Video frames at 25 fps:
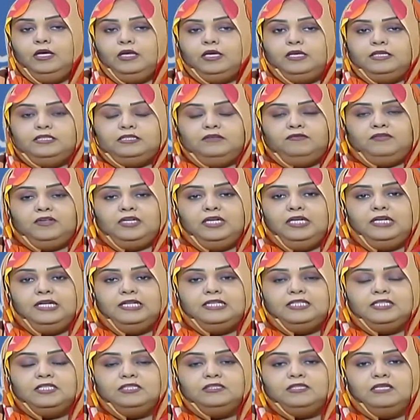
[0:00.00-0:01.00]
Good evening,
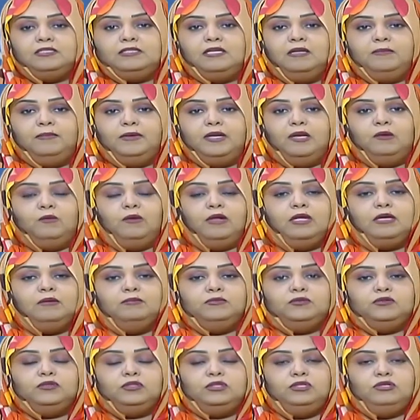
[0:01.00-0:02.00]
ladies and gentlemen, and welcome
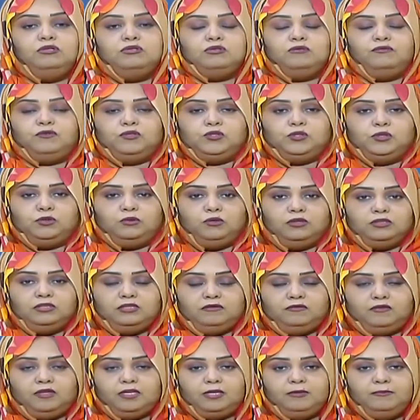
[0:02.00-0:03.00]
to the news of Ashorooq TV.